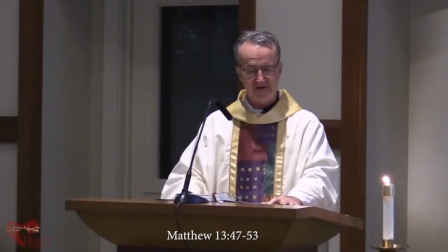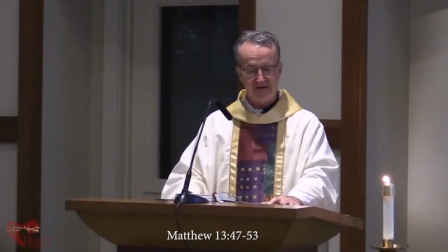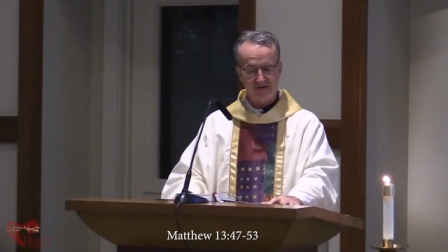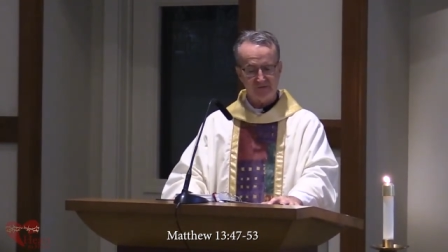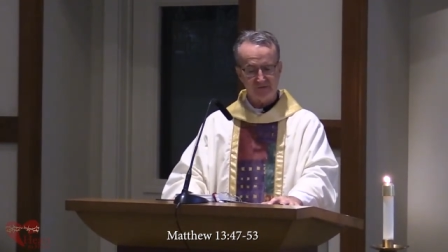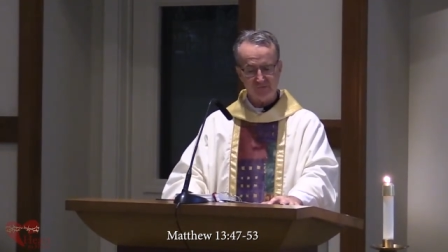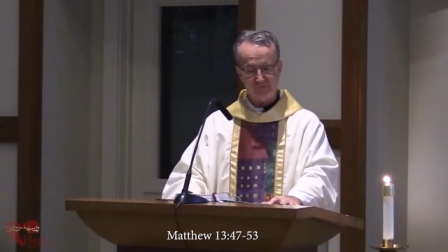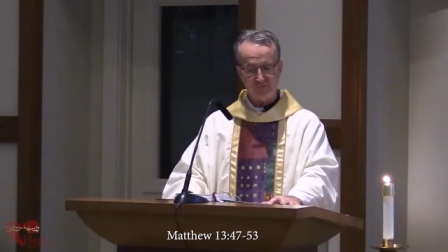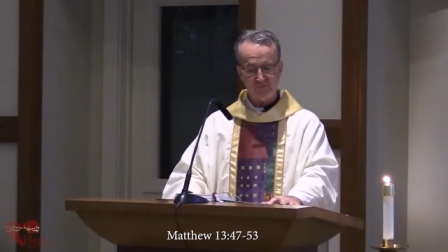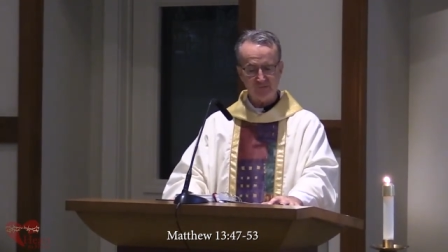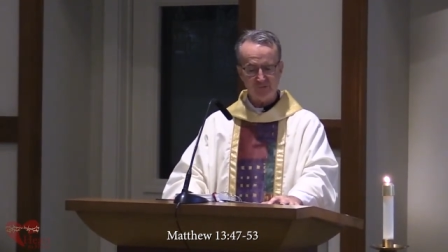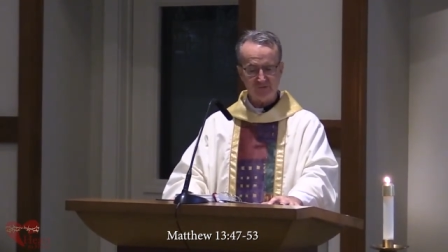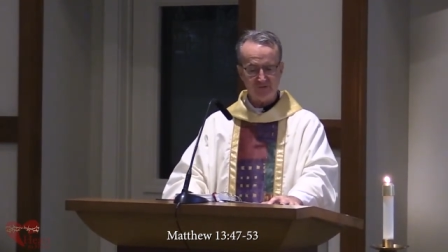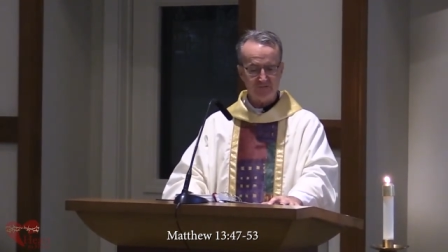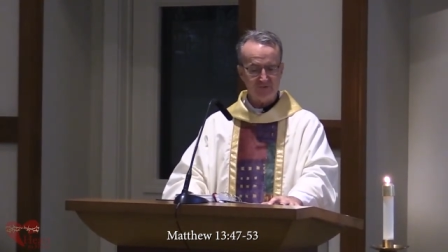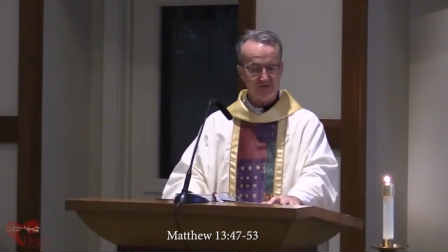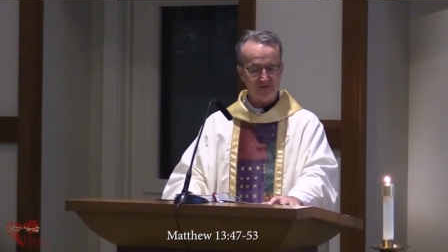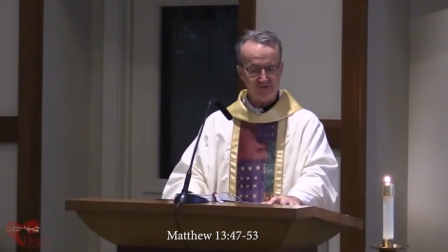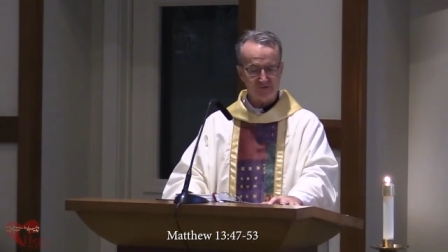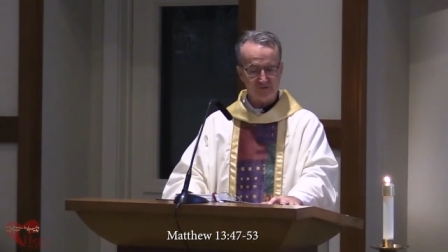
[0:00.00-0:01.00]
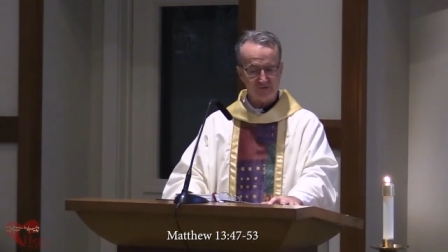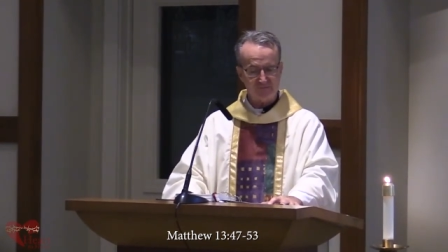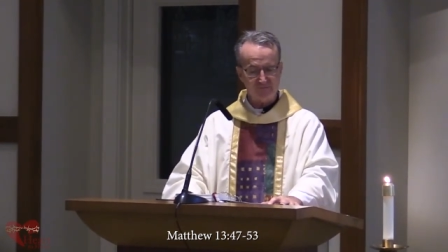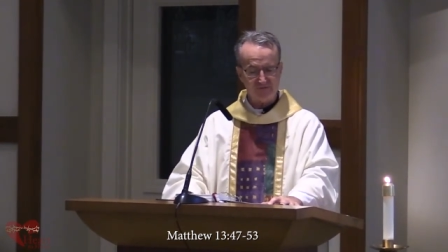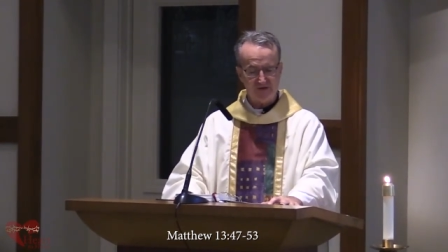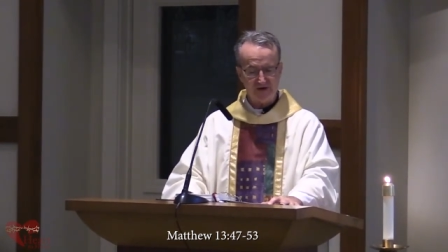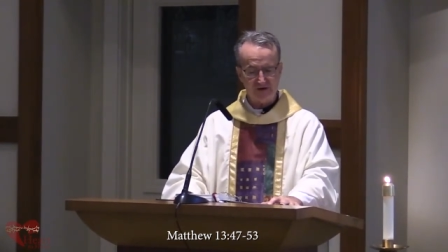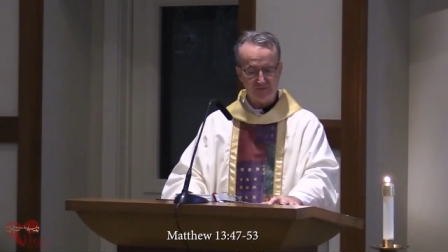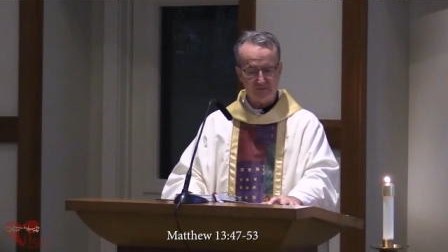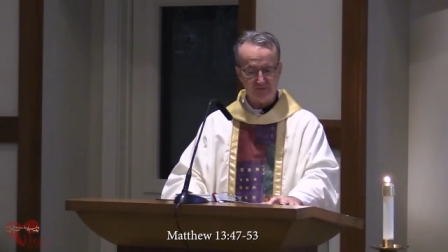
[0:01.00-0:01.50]
and throw them into the
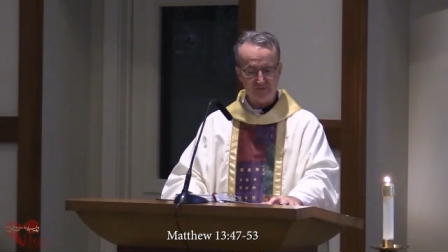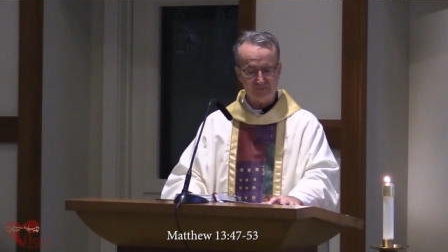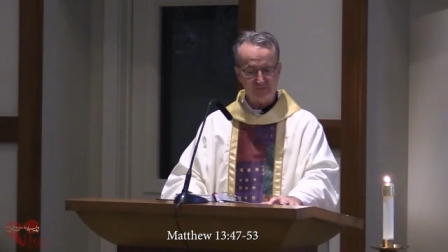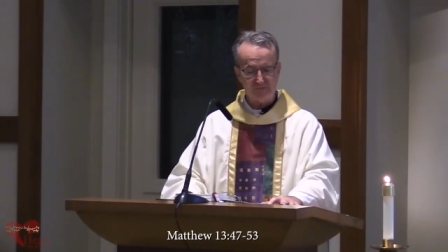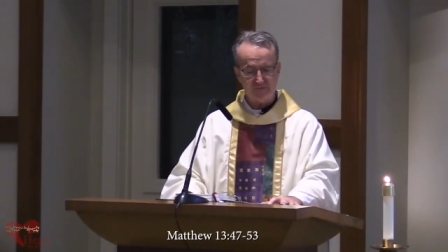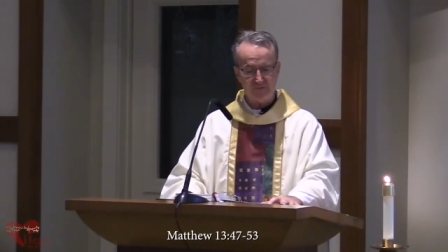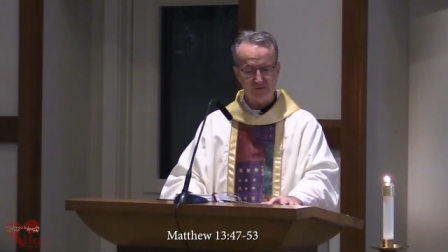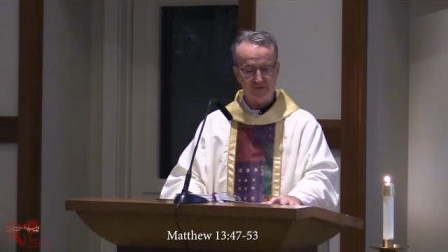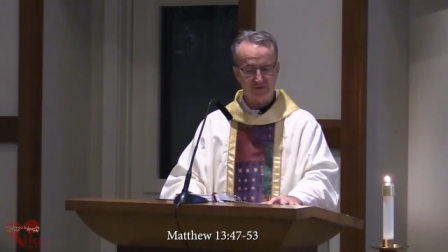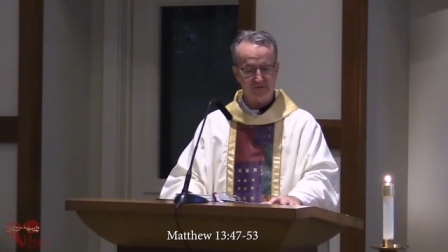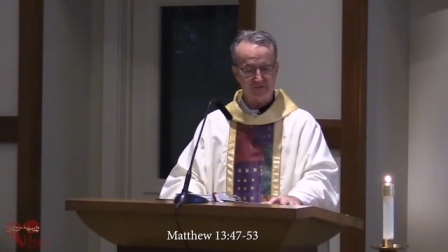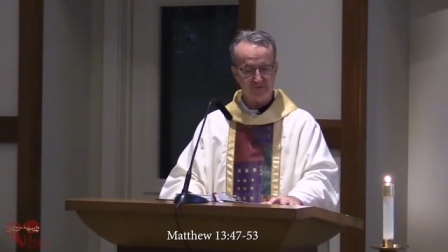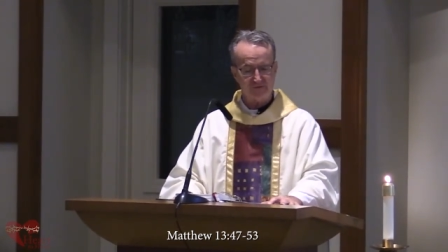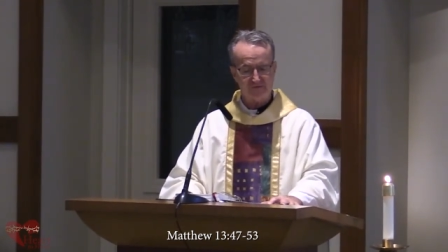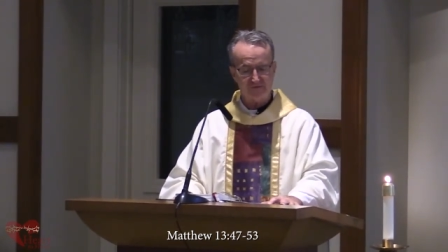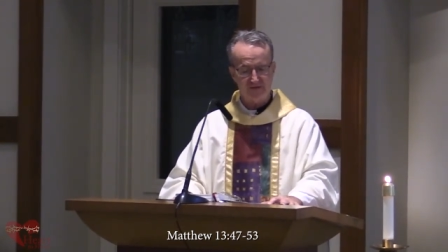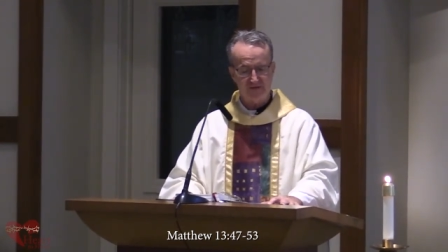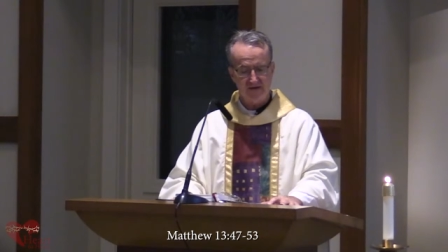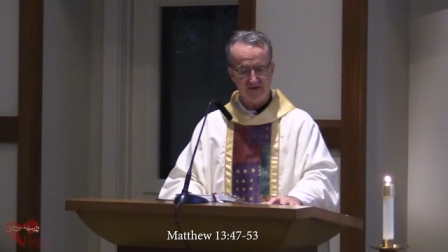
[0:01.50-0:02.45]
fiery furnace,